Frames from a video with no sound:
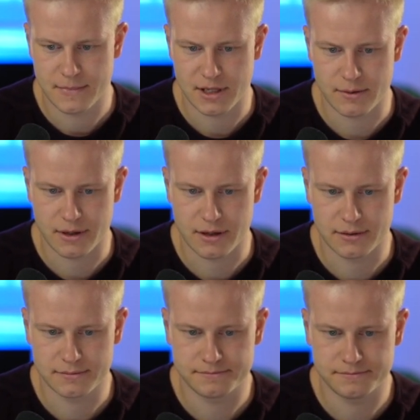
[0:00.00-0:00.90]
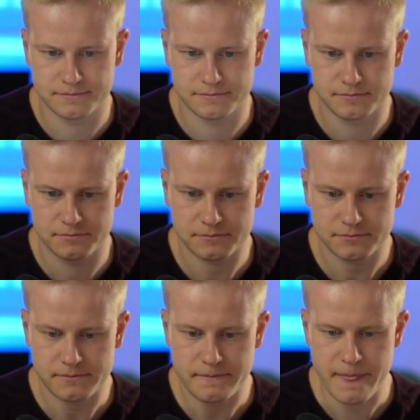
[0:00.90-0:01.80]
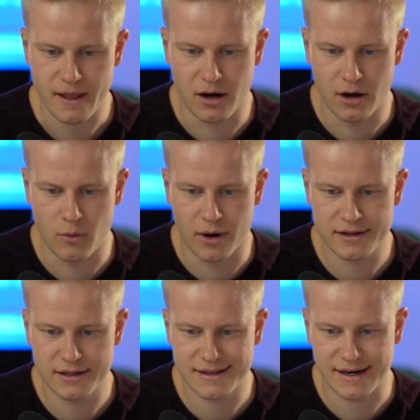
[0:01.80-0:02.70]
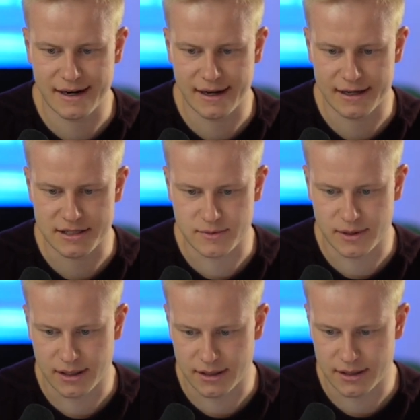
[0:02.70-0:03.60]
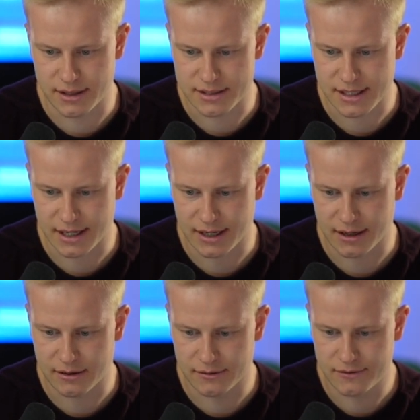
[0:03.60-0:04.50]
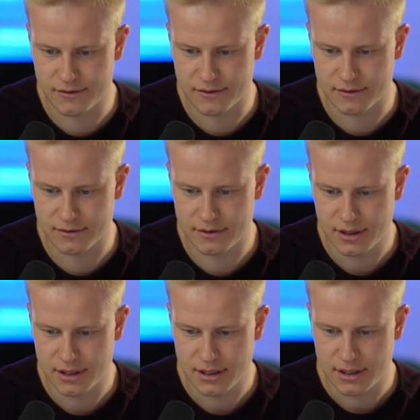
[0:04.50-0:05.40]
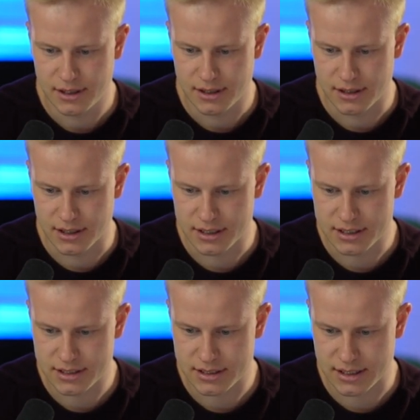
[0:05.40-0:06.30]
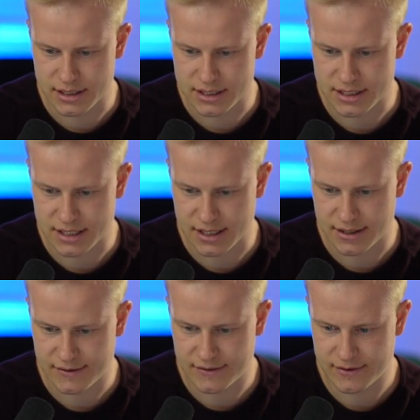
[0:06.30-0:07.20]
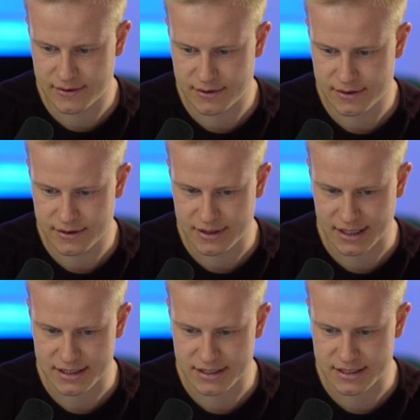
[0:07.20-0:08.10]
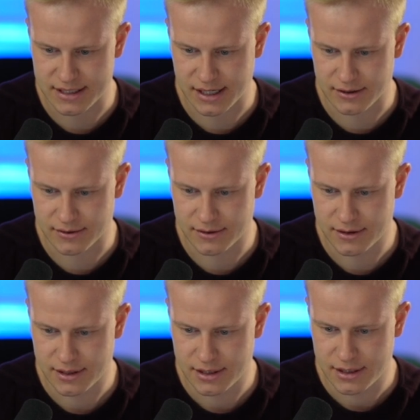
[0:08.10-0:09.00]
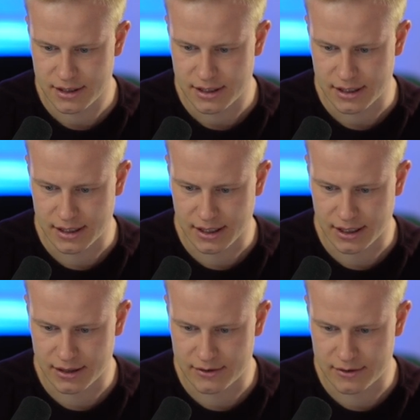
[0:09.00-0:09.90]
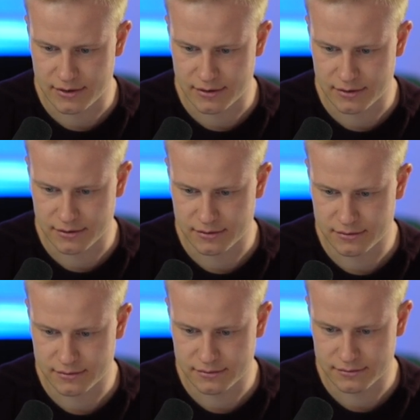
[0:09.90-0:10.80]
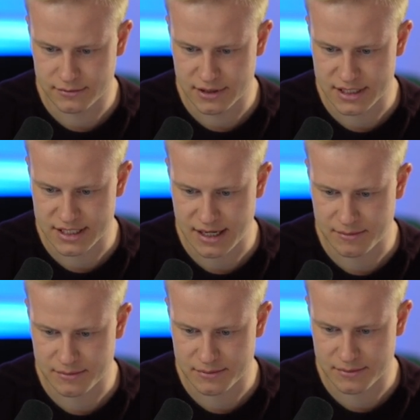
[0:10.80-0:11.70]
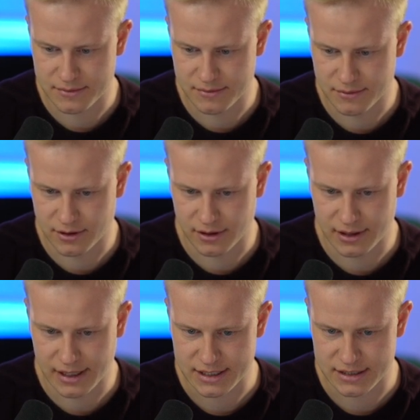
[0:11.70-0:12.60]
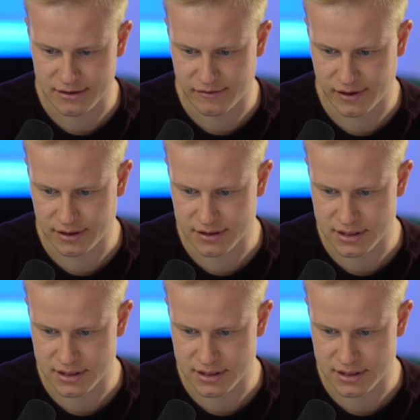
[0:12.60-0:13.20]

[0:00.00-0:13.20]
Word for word: There we go. Oh, one thing that I like as well is I can go to this and set text shadow and I can do the same color as the funnel.